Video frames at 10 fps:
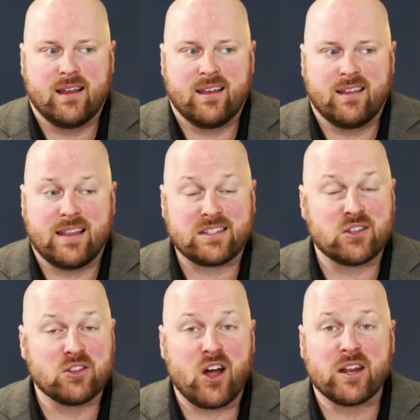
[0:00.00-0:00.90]
That's a
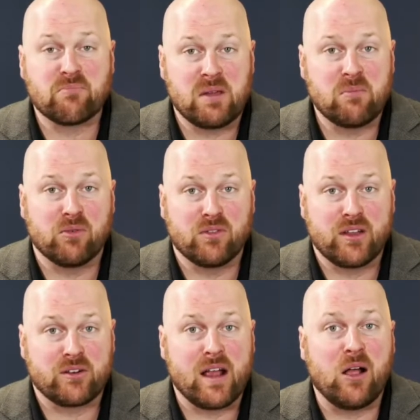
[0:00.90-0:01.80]
lot of people that
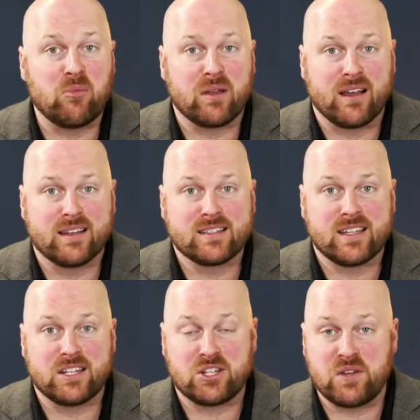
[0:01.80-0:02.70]
are helping us
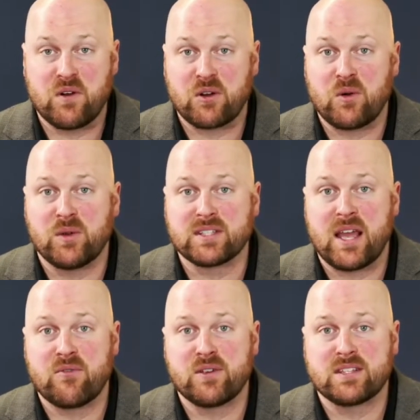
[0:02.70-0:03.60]
achieve our goals
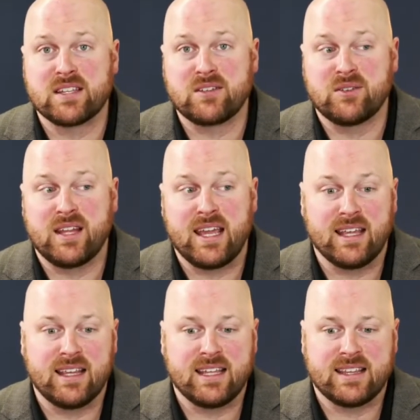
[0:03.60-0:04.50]
every single day.
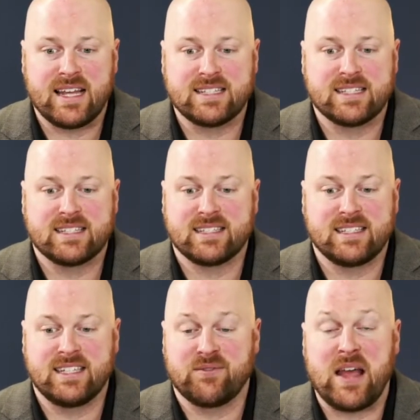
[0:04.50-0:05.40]
Like
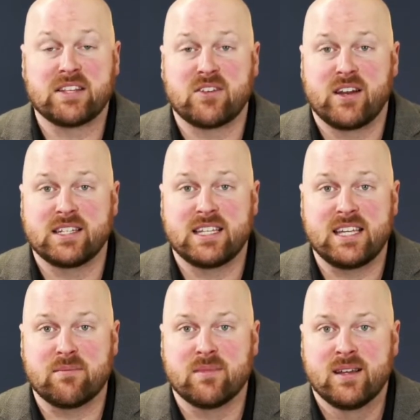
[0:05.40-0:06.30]
if that's not a
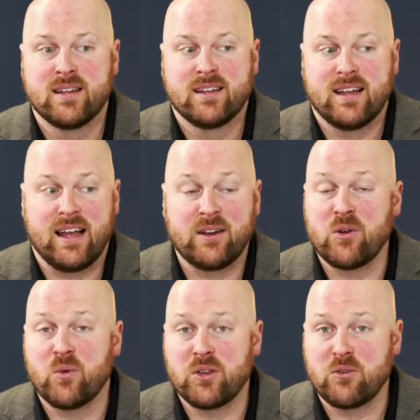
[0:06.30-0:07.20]
team, I don't know
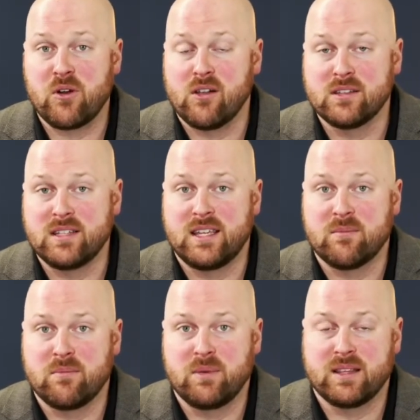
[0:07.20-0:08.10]
what you call a team.
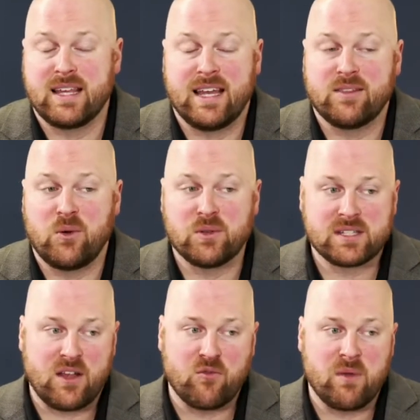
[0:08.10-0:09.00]
But the whole
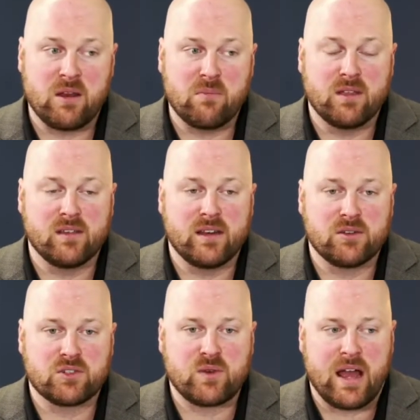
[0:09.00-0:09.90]
self-made millionaire
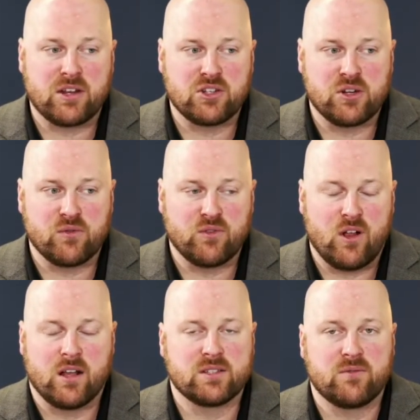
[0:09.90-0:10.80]
strategy or
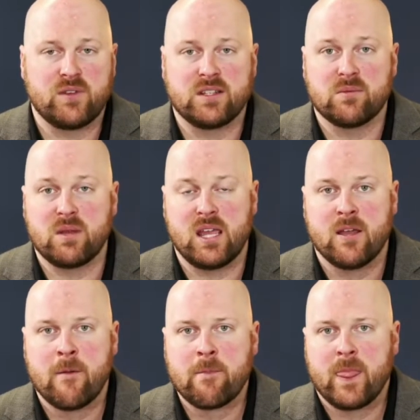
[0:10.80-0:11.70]
philosophy to me
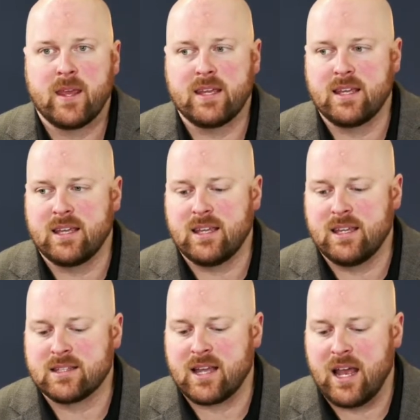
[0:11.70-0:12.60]

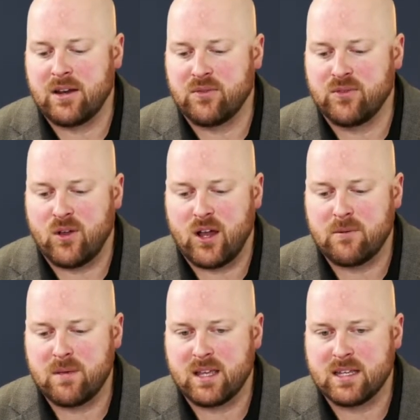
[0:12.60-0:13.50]
is kind of flawed,
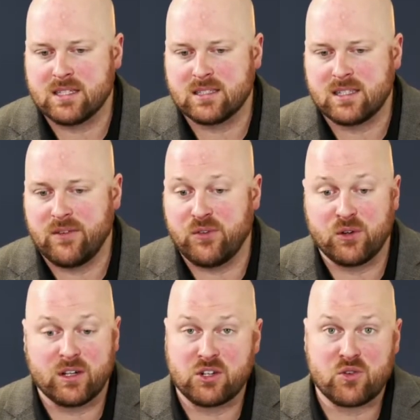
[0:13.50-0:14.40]
because if you're
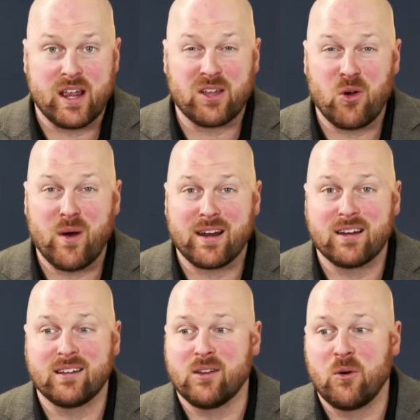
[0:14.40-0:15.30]
going to try and go at it
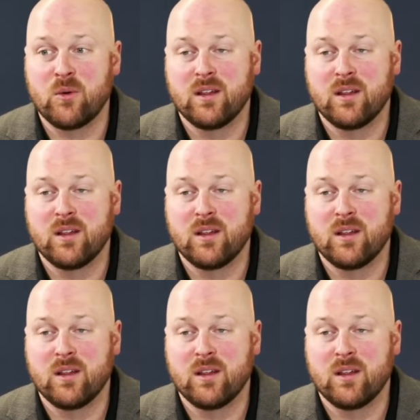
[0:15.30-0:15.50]
alone,